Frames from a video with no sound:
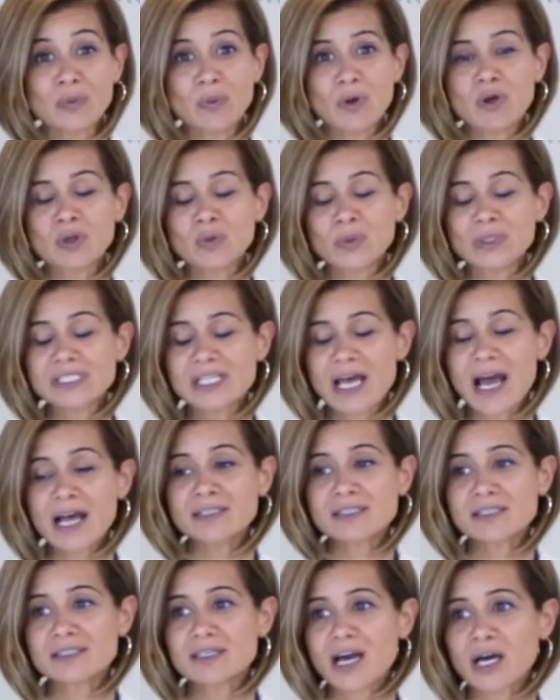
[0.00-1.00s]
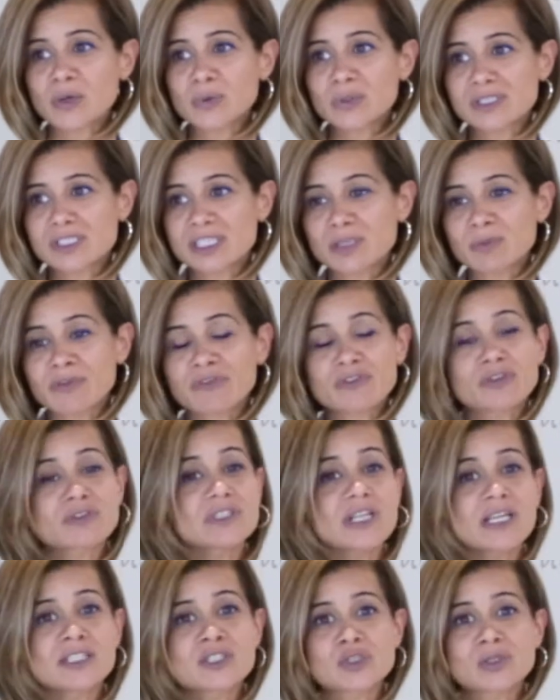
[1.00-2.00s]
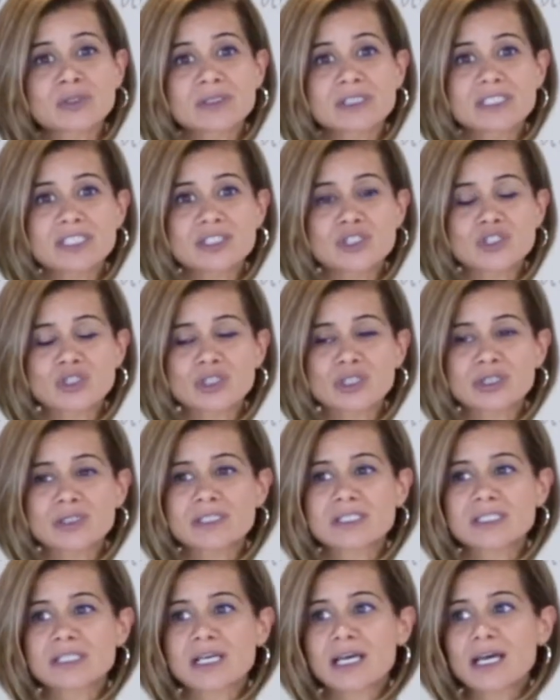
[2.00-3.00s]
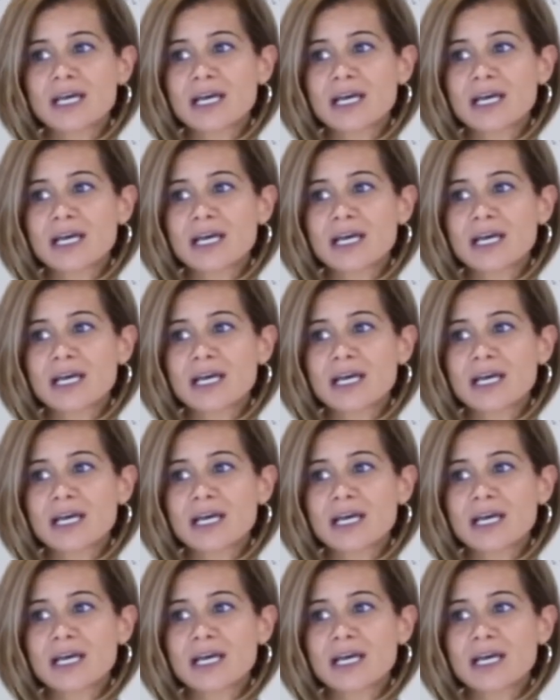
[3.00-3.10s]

We always ask our team of credentialed teachers,